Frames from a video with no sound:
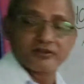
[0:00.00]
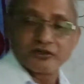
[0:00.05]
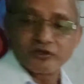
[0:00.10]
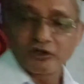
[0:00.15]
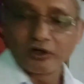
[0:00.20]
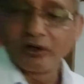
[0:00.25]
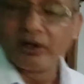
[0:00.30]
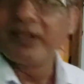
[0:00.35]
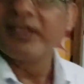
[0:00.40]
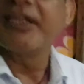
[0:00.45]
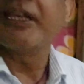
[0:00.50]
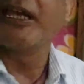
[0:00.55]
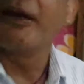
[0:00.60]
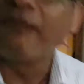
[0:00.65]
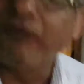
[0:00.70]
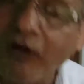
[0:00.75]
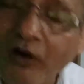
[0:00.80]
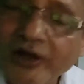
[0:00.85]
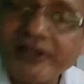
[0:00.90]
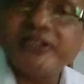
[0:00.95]
So
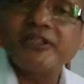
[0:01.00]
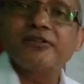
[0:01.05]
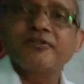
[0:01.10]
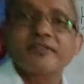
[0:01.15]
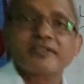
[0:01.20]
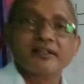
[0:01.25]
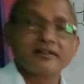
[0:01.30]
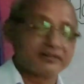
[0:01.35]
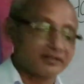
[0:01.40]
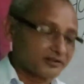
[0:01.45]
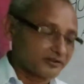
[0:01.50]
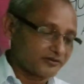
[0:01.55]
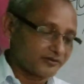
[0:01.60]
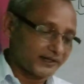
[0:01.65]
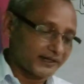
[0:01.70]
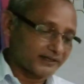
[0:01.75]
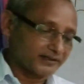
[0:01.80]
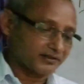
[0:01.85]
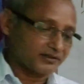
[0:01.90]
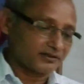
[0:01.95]
avoid using
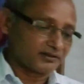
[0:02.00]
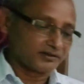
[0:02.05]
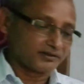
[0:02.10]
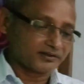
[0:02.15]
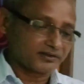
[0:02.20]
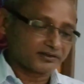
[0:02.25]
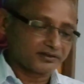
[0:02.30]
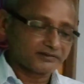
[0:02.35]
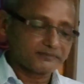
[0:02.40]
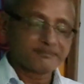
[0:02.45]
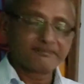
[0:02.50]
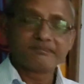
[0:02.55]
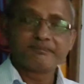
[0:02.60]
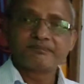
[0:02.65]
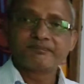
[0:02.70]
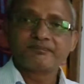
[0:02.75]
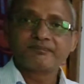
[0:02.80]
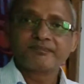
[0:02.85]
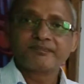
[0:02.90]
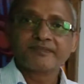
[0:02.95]
contractions.
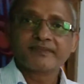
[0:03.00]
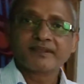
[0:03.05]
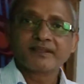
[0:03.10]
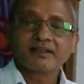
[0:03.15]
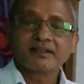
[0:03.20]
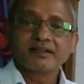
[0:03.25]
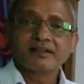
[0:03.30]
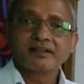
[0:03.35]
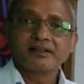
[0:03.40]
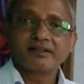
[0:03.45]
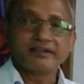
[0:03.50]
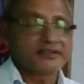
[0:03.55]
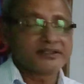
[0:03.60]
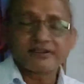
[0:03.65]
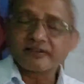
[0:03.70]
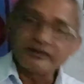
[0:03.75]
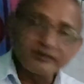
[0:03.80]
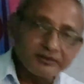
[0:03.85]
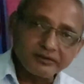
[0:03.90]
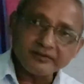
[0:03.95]
It
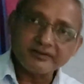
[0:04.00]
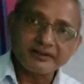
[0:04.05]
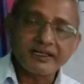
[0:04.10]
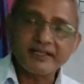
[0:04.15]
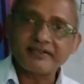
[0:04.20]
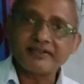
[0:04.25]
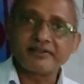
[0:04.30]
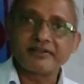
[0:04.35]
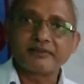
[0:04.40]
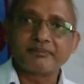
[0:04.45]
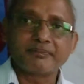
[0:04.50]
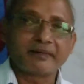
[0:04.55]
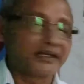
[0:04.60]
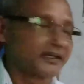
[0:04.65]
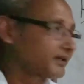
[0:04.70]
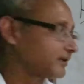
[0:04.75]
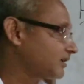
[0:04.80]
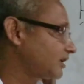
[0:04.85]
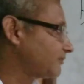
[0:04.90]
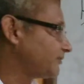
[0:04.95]
doesn't look nice in a
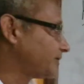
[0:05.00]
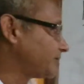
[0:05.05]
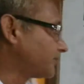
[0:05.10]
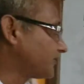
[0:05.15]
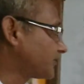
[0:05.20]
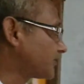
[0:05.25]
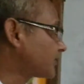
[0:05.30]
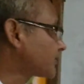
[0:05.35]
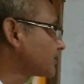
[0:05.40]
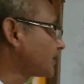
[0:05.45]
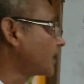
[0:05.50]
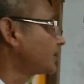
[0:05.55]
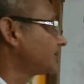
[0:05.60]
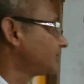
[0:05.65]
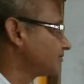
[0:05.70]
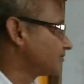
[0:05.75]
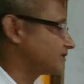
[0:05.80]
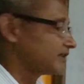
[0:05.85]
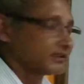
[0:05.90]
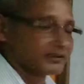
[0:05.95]
paragraph if you
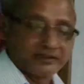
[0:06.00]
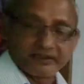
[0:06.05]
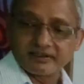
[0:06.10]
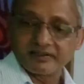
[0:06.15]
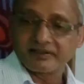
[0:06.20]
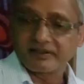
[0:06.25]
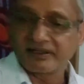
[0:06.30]
start using these